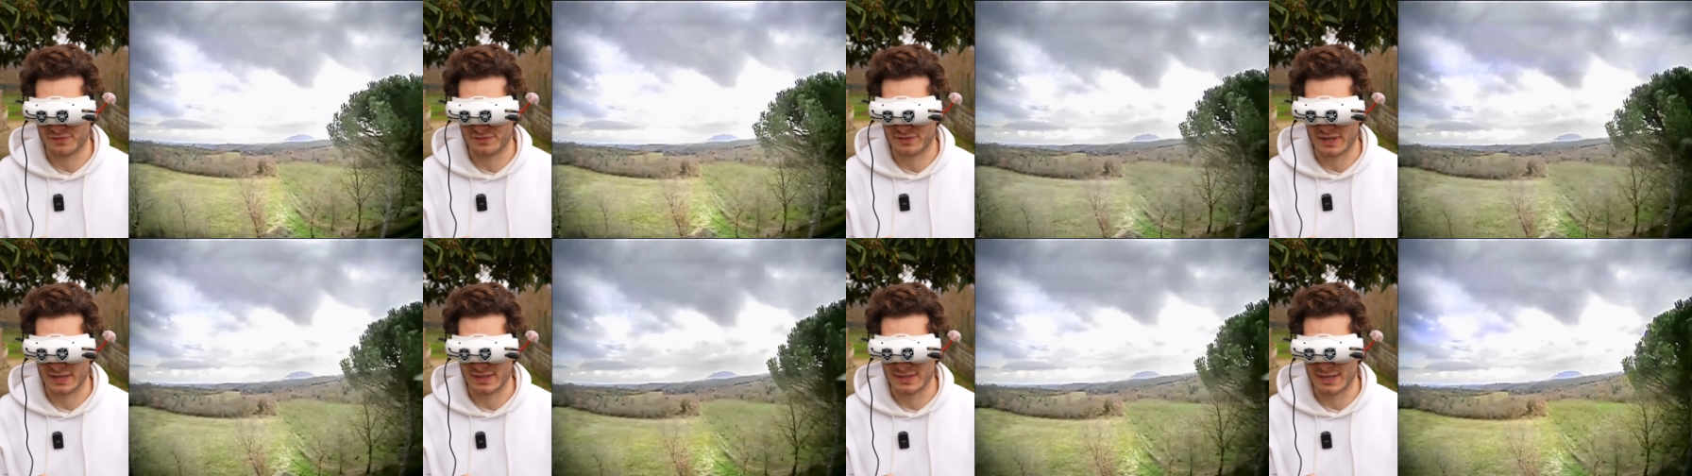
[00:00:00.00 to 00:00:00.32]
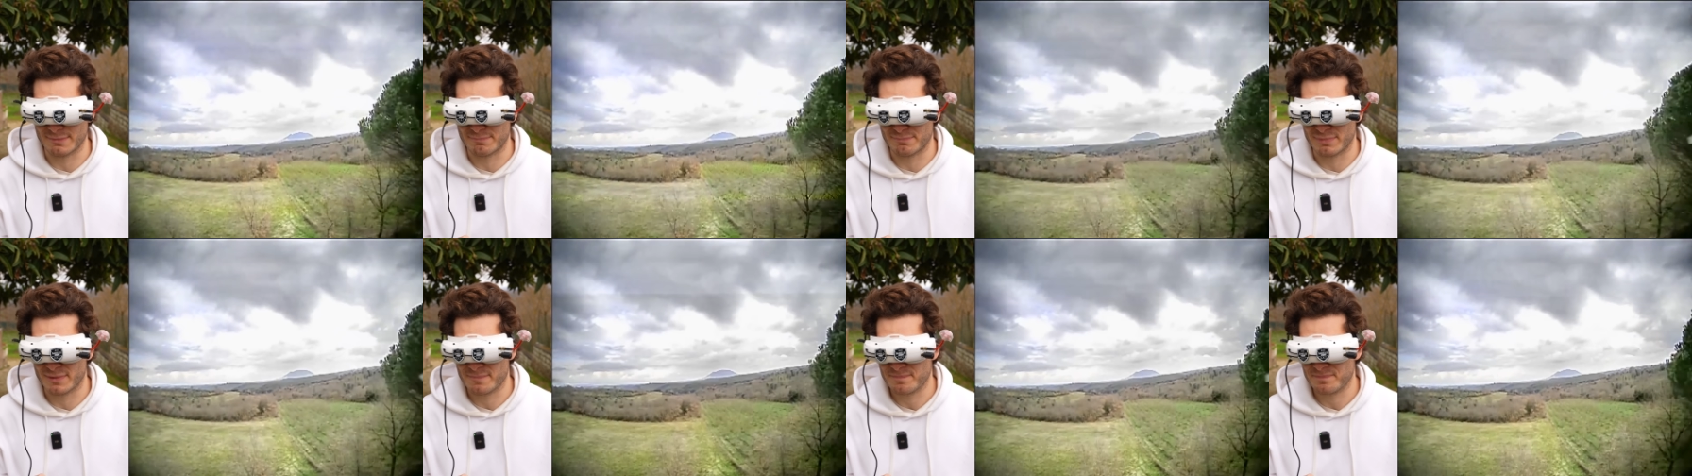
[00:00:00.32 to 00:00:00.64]

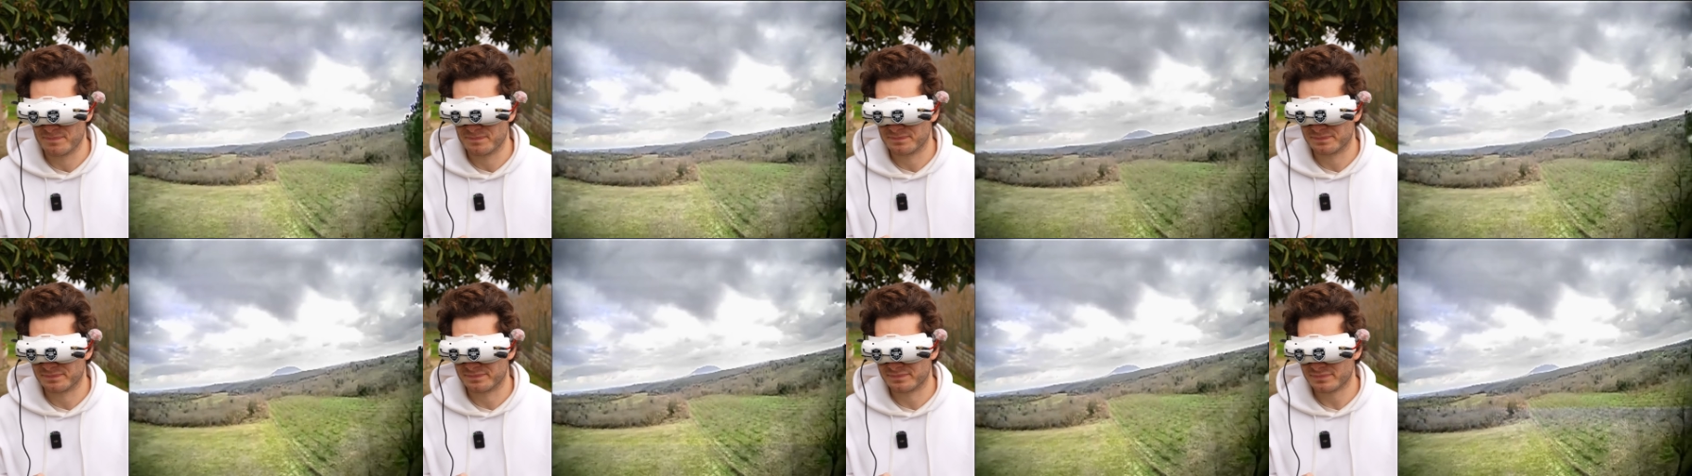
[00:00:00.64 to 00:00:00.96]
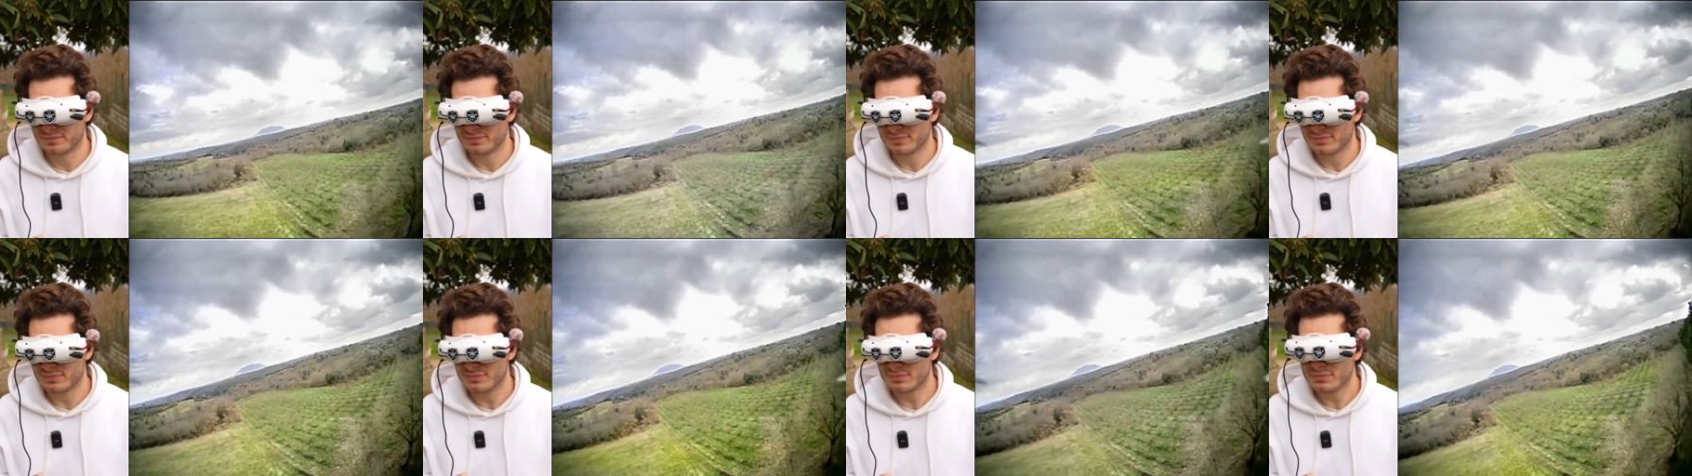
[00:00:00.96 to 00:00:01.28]
setup.
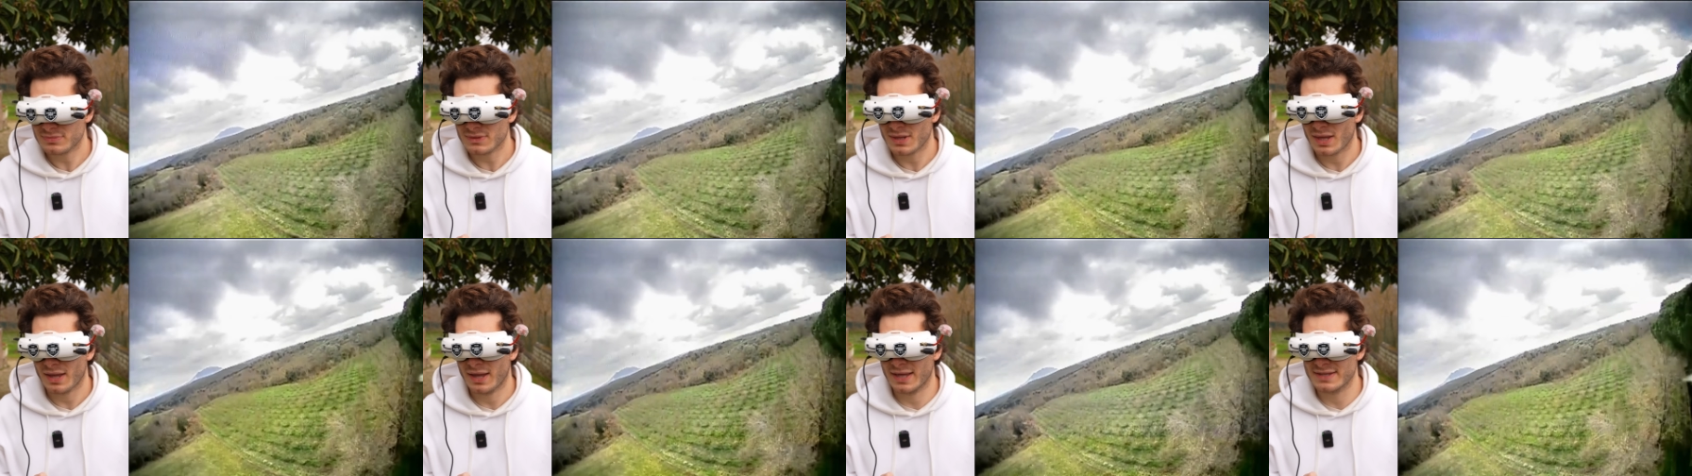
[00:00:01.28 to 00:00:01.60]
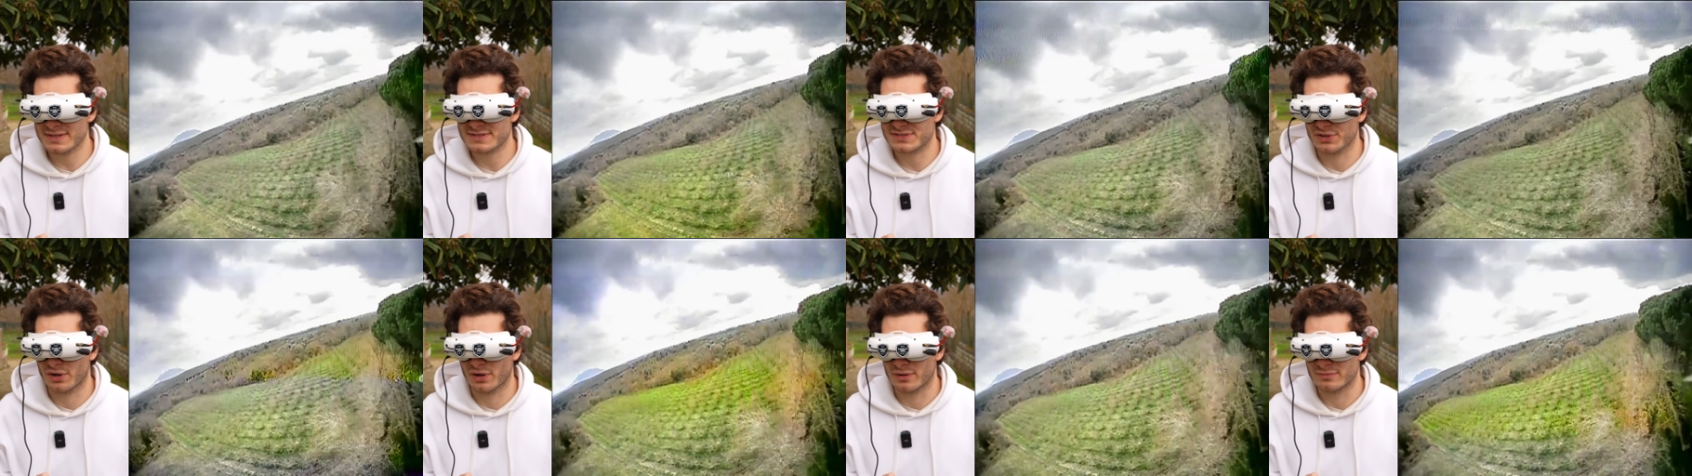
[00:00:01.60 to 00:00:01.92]

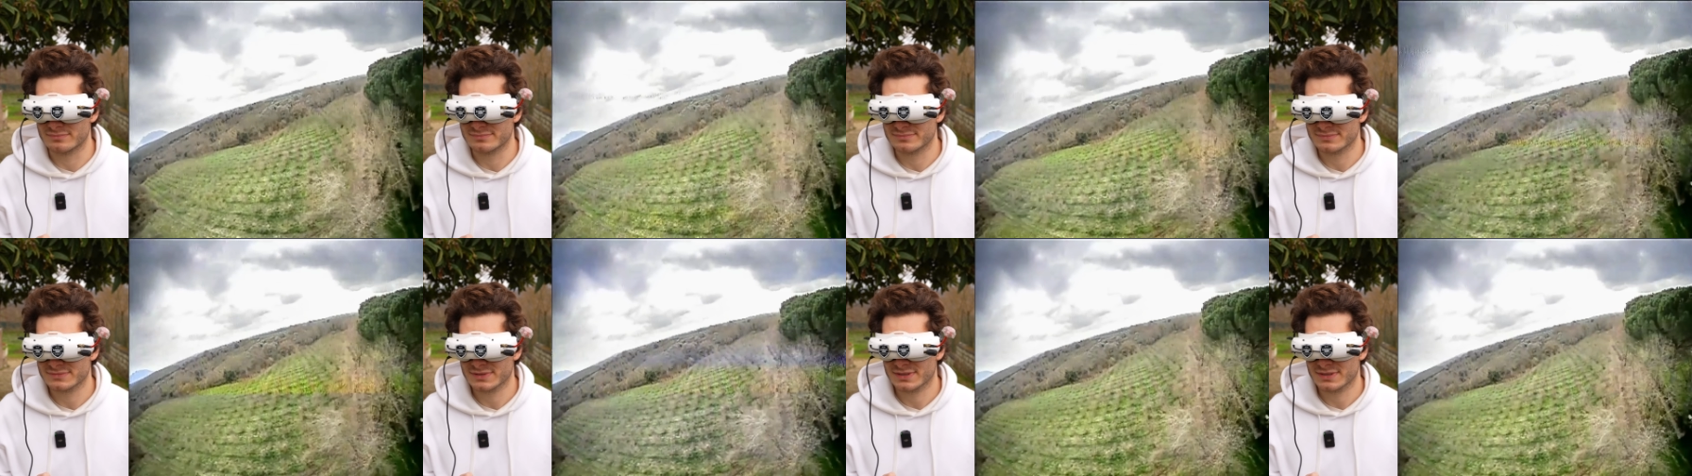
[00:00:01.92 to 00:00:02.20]
And so